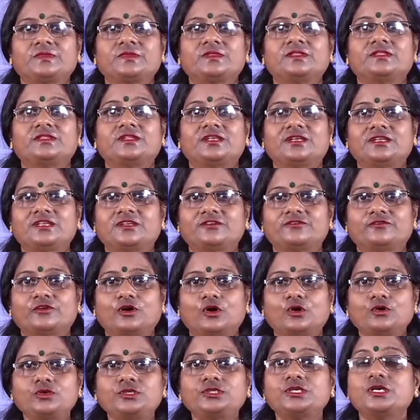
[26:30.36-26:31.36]
they give
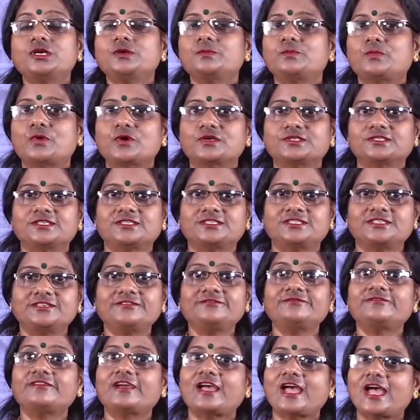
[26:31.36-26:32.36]
out positive
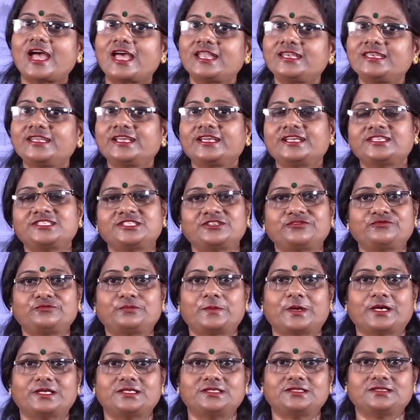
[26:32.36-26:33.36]
and negative
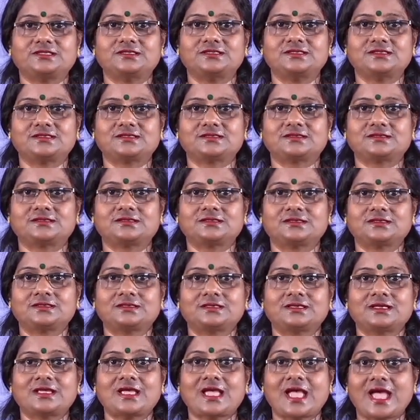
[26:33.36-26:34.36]
particles.
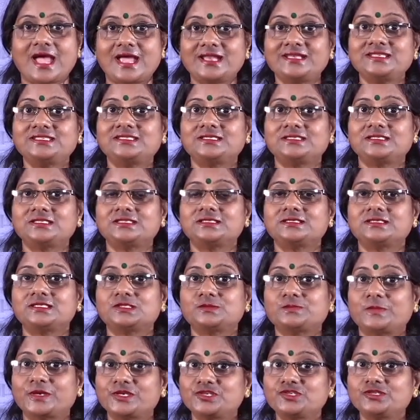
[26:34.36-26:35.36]
And
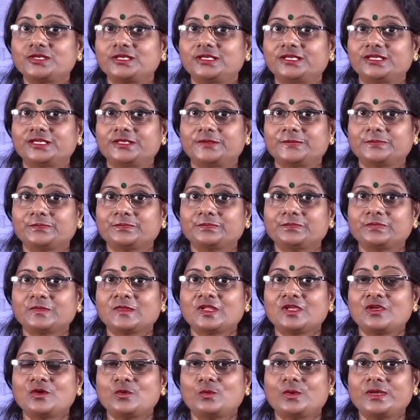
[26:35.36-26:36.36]
especially
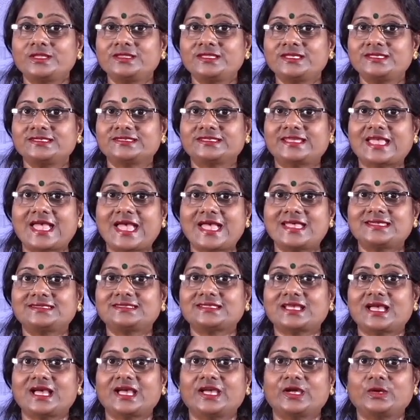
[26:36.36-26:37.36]
when this gas
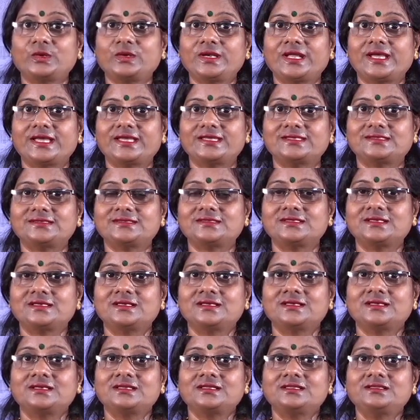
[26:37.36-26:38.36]
ionize,
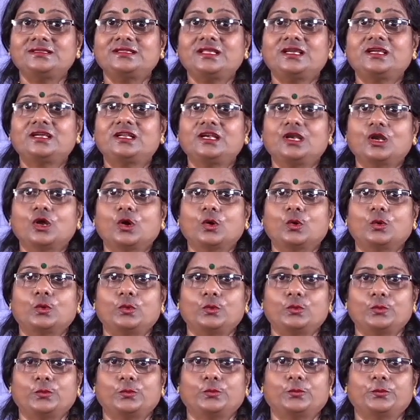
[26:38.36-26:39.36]
they glow.
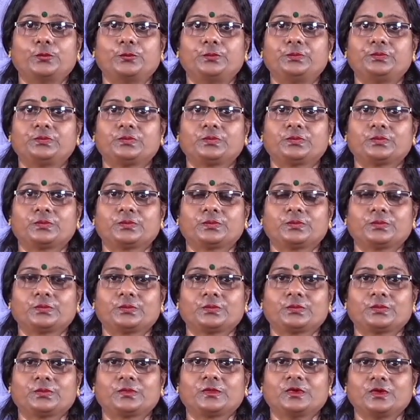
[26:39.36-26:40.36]

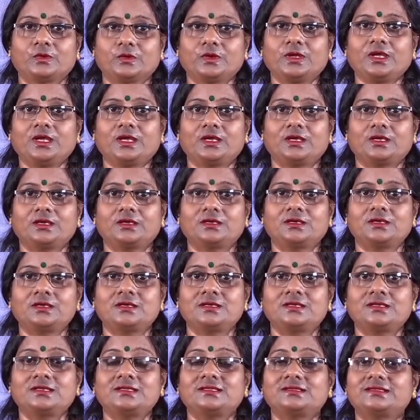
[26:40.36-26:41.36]
Okay?
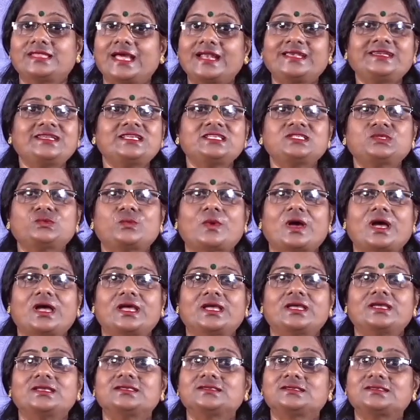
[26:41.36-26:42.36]
That is why
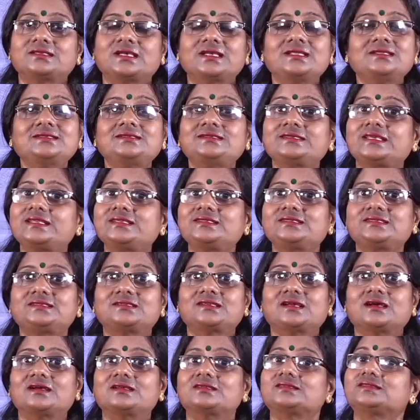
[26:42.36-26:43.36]
suns and
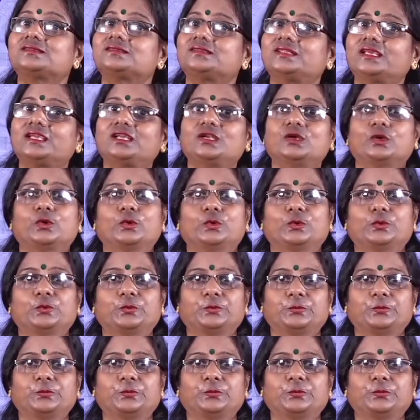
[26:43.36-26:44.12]
stars, they glow.